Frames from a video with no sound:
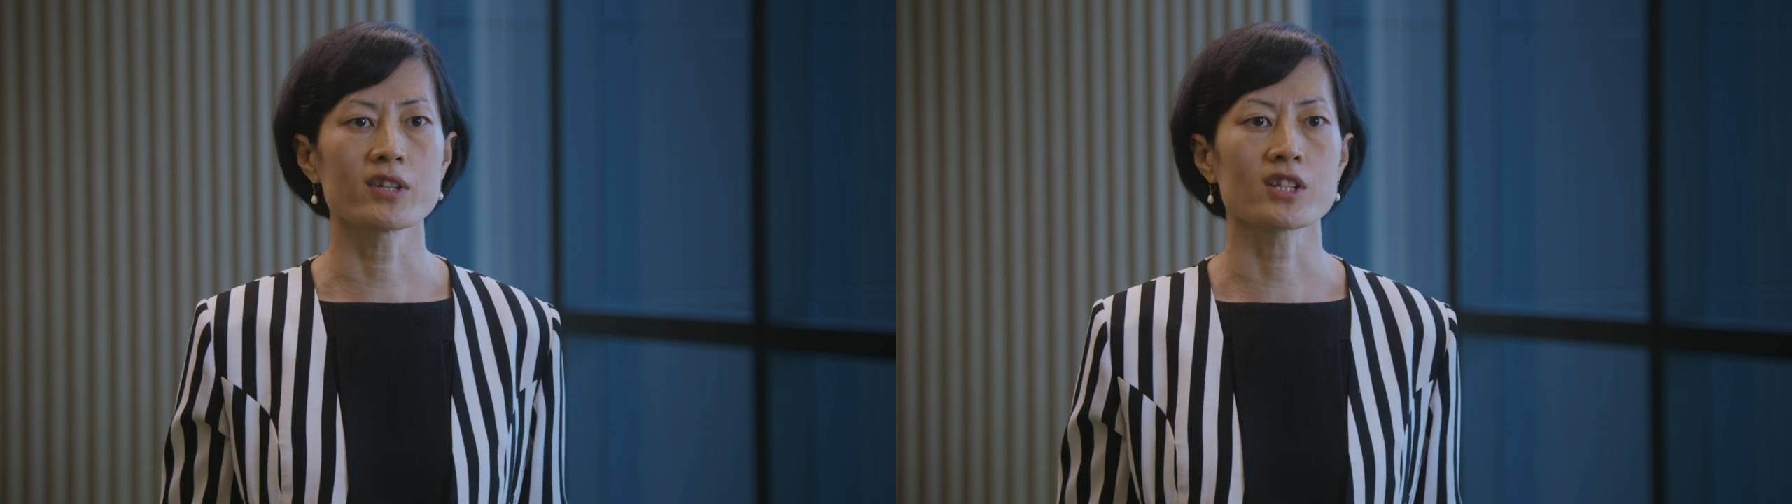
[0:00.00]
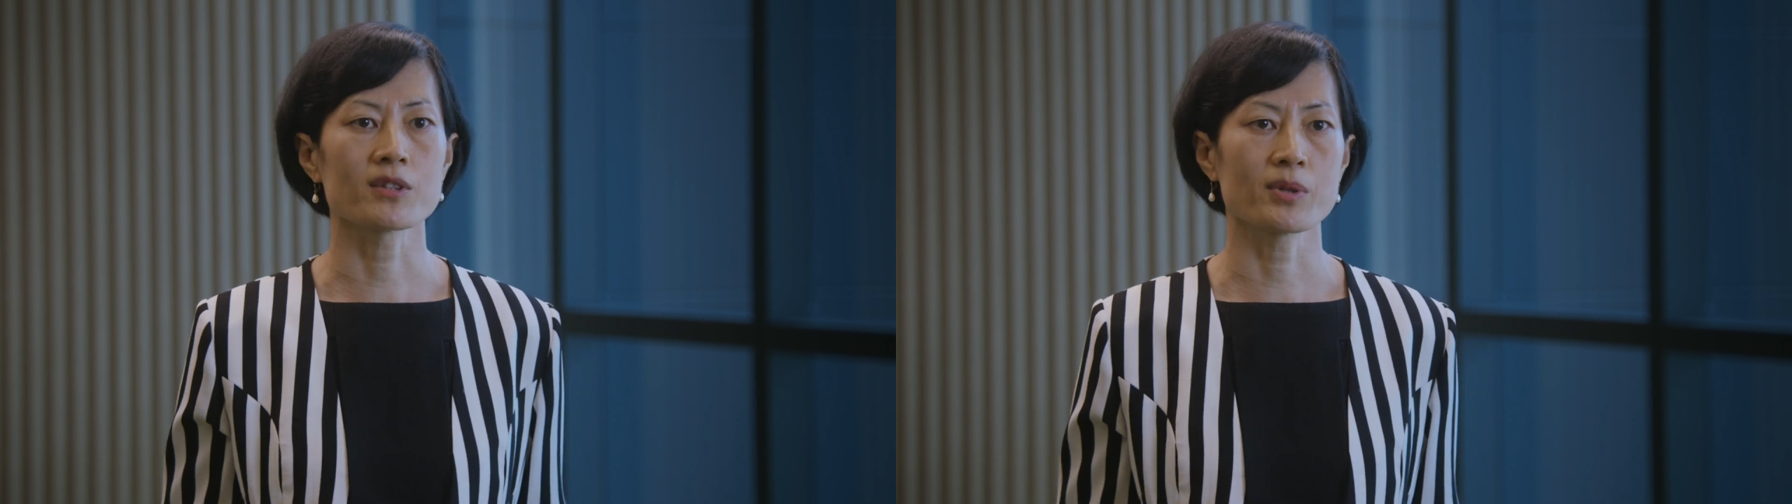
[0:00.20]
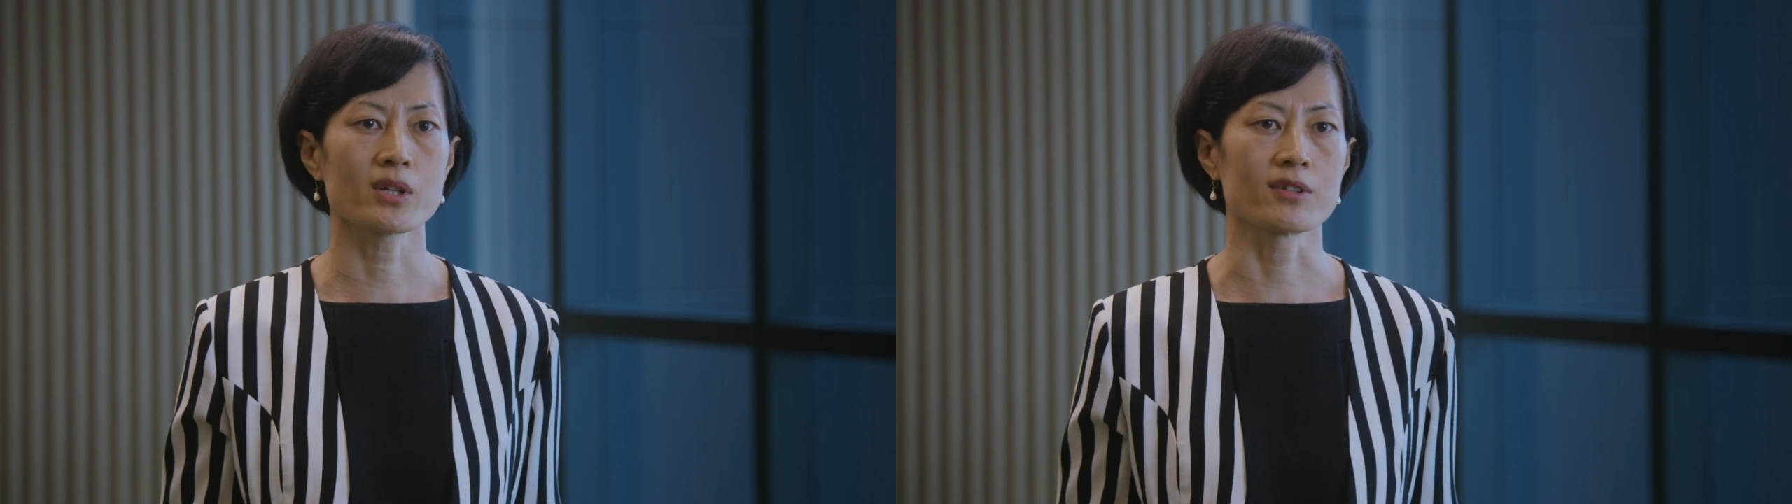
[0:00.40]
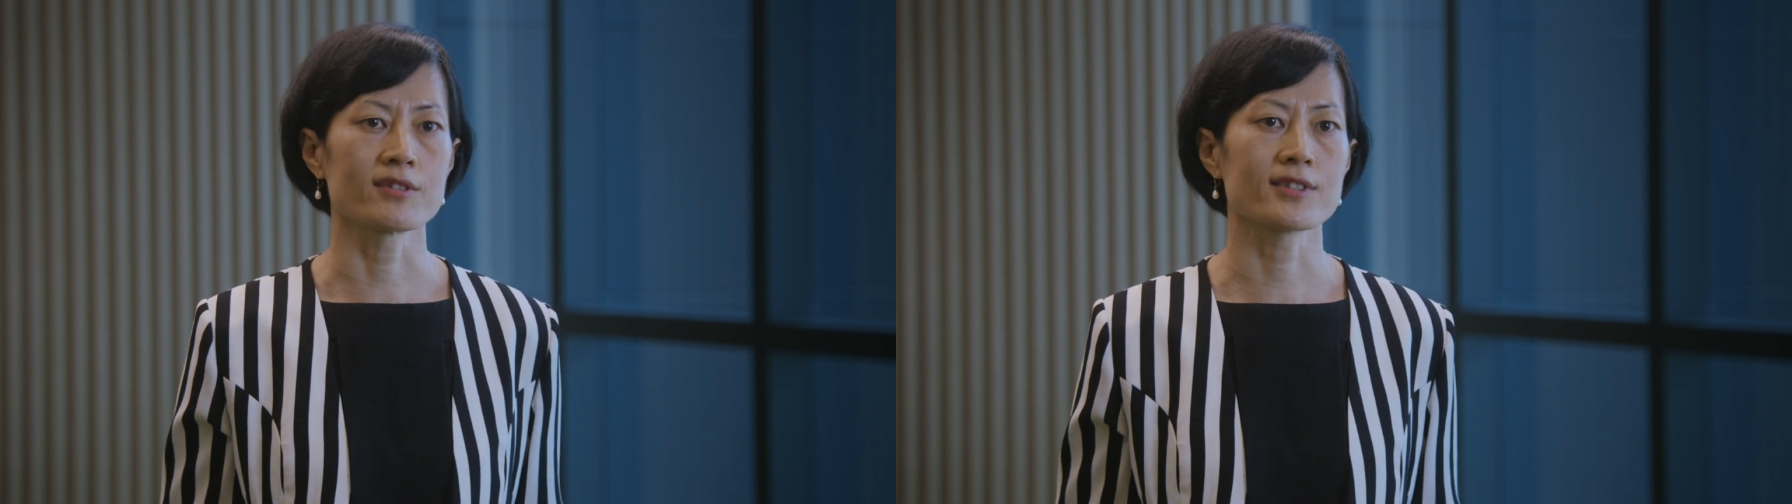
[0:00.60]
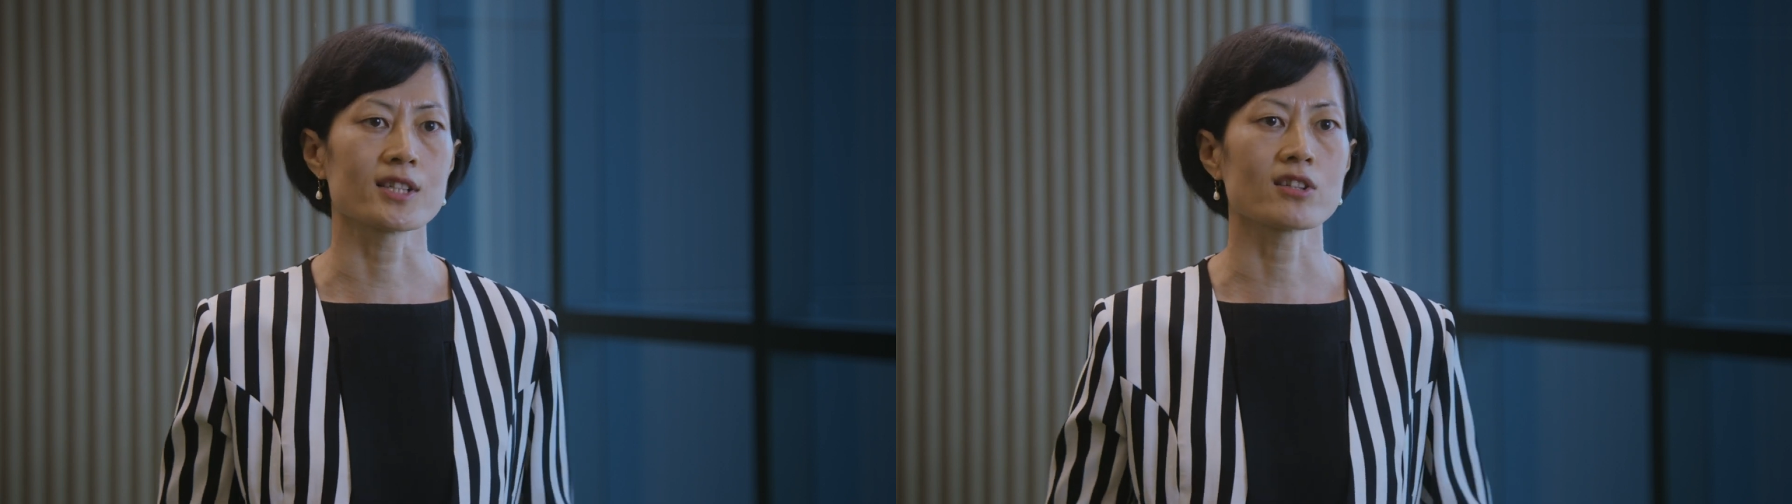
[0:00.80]

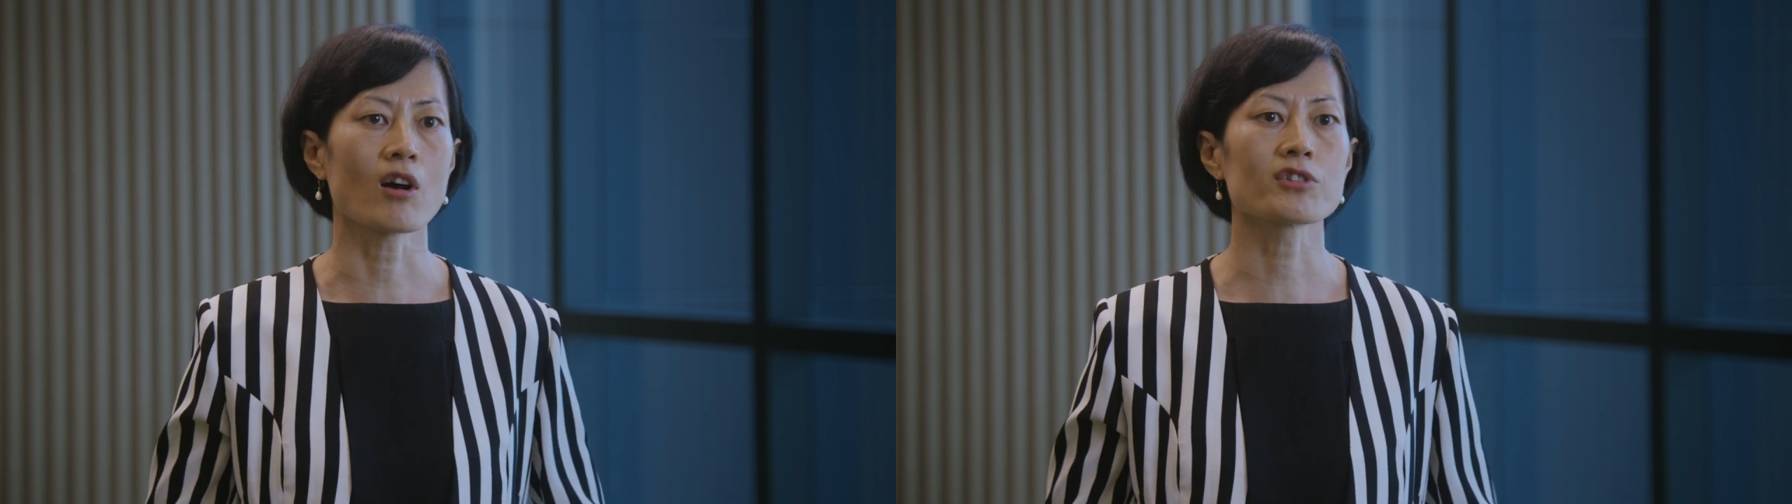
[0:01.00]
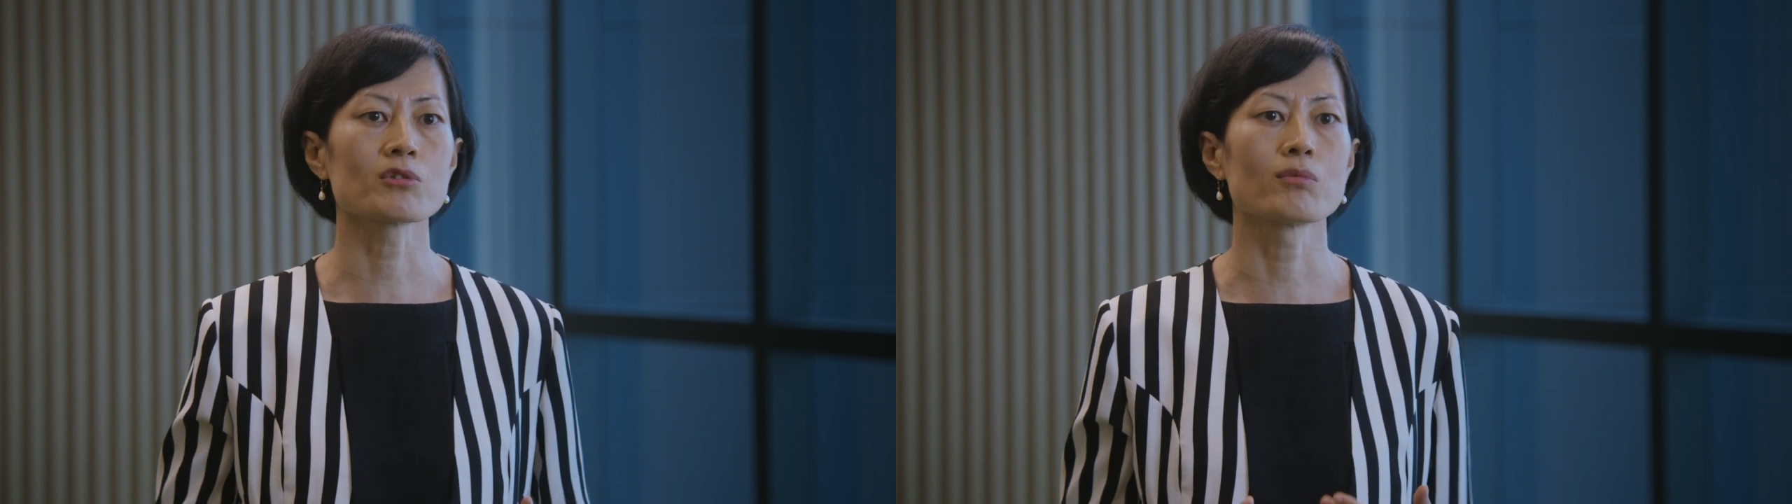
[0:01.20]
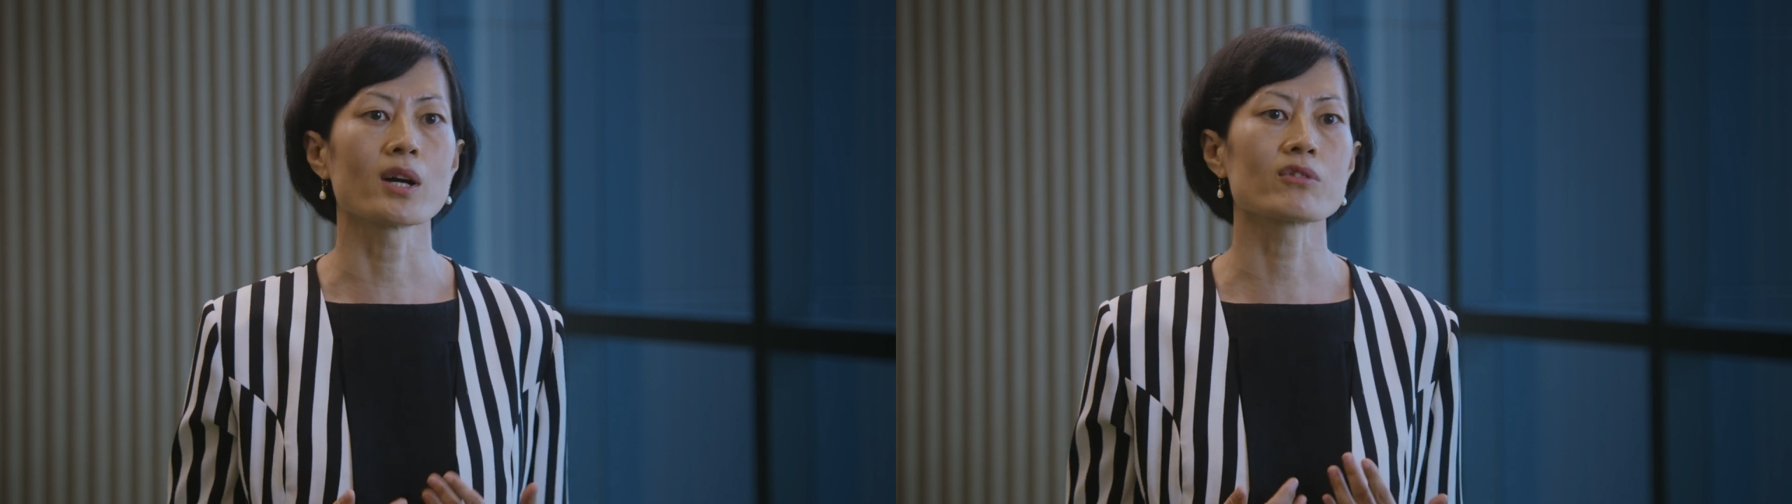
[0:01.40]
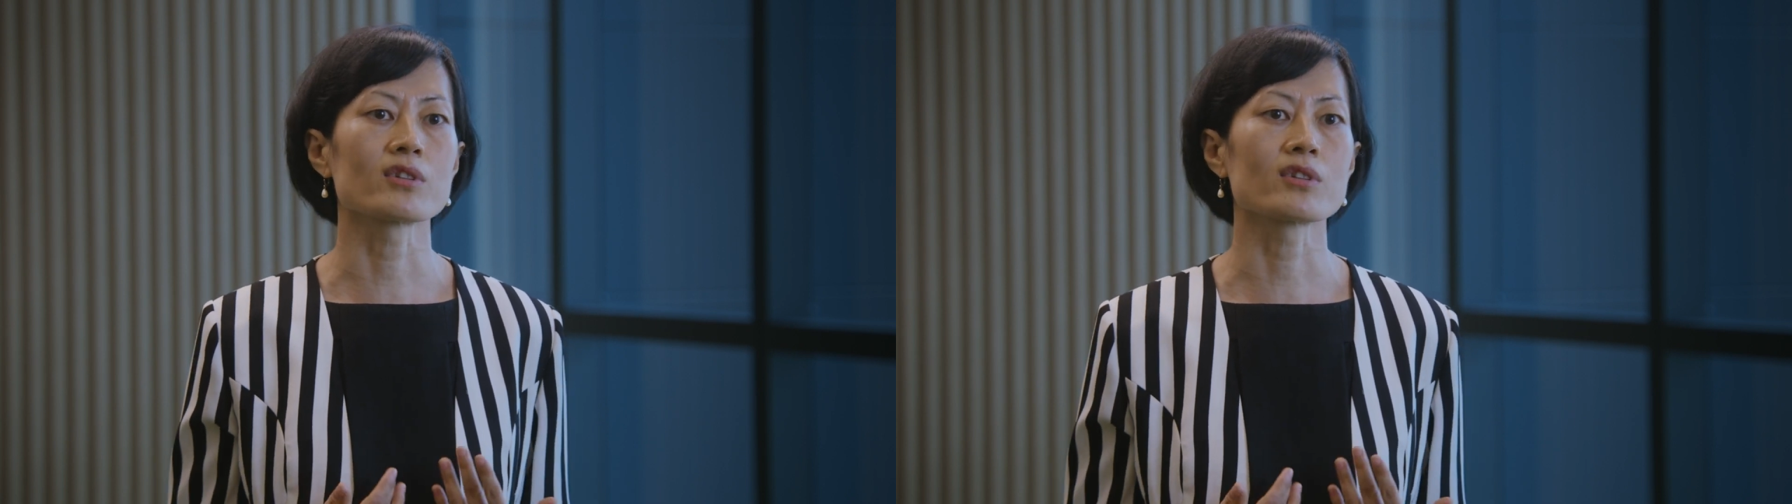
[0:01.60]
experience is also one